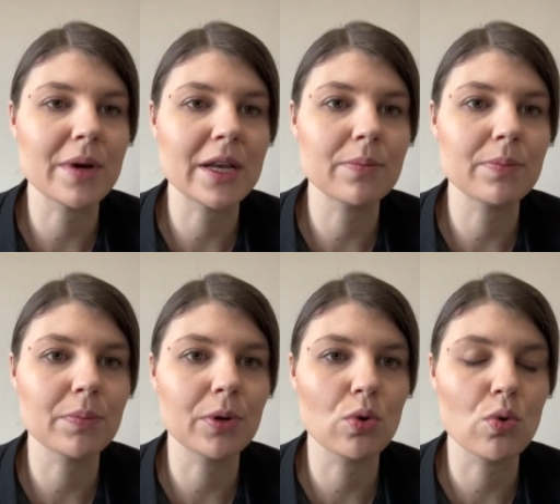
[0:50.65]
many
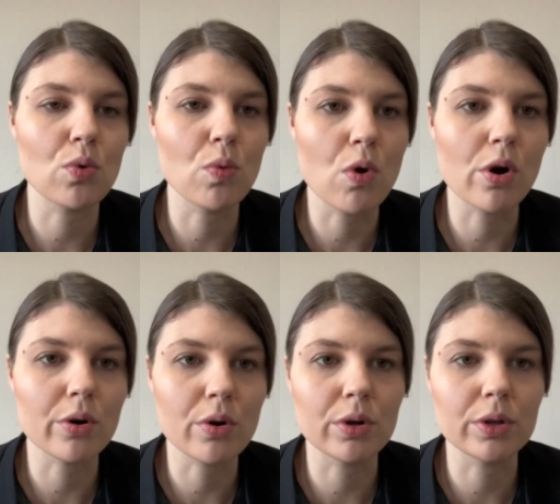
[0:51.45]
people who
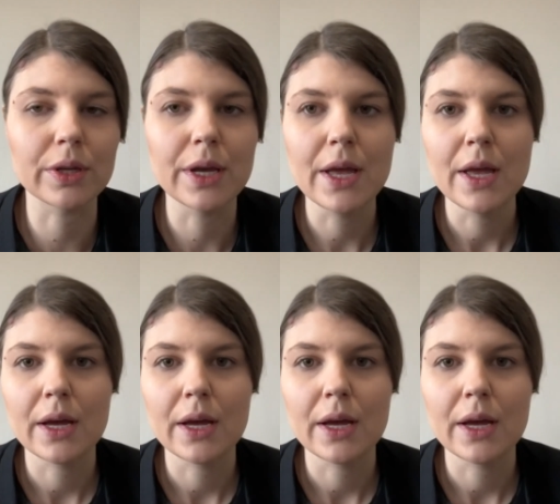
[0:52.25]
work on